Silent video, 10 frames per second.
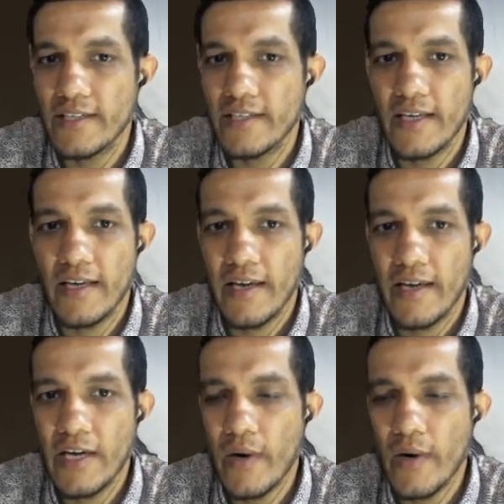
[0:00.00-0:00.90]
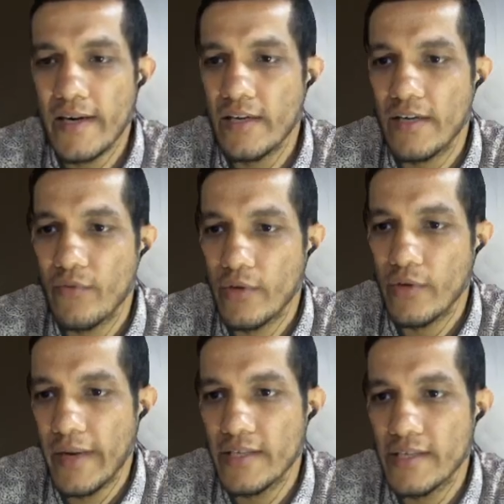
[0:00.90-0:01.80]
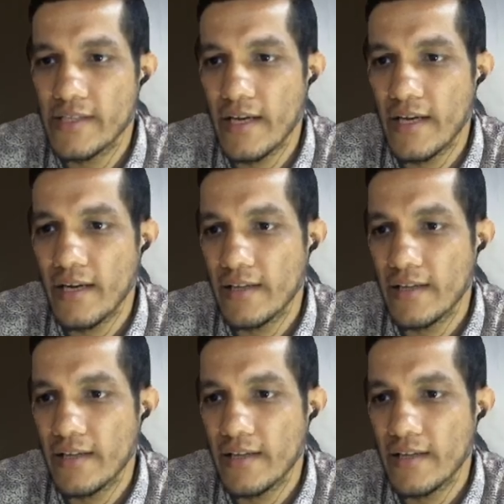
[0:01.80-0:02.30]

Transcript: inward radial flow turbine is there,